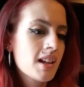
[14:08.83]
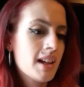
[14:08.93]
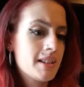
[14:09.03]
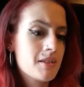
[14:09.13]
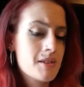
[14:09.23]

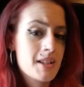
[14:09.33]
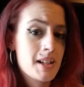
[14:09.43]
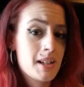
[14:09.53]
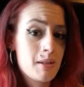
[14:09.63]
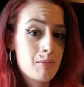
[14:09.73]
And there's
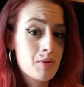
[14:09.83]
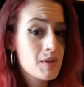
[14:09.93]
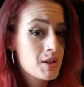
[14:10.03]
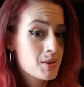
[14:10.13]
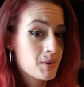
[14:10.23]
a
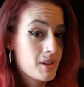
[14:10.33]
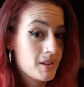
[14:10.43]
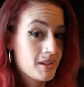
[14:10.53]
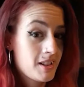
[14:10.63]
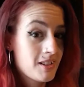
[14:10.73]
movie store
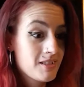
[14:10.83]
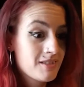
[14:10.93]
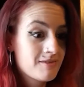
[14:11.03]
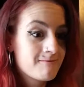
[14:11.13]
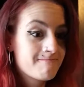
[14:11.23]
out there,
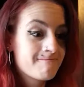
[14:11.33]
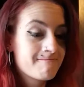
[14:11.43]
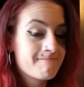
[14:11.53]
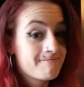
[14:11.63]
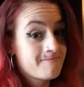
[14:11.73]

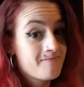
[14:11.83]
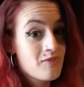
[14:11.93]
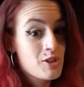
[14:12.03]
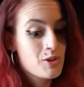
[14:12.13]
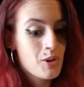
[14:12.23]

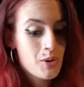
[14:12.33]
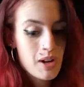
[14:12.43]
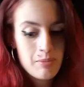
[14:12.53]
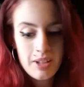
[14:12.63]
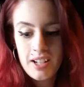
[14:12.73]
so
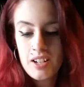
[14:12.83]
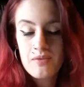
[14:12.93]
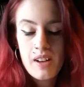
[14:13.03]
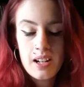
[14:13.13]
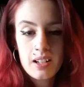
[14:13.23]
I plan on
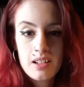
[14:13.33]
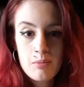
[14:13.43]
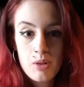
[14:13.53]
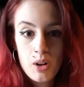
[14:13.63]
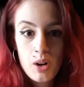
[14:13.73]
finding a lot
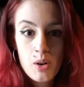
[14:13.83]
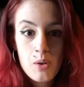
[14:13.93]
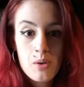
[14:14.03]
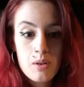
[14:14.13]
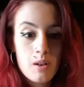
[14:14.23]
more
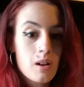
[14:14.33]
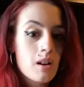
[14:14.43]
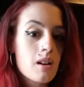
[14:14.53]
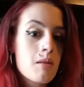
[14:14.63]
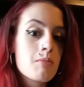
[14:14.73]

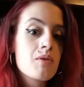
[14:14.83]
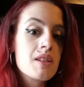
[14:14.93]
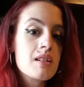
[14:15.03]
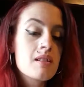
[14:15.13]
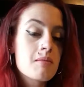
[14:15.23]
horror
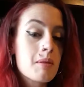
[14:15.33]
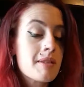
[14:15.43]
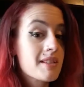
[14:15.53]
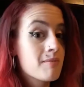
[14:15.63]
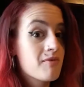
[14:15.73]
movies and
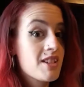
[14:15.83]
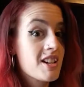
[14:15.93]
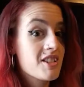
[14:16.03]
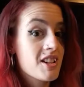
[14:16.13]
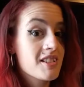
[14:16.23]
maybe some
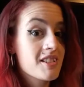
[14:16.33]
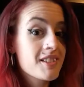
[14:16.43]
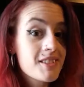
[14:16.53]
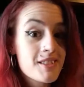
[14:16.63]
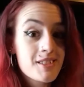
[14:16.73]

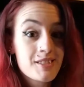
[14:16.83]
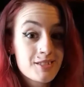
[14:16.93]
VHSs.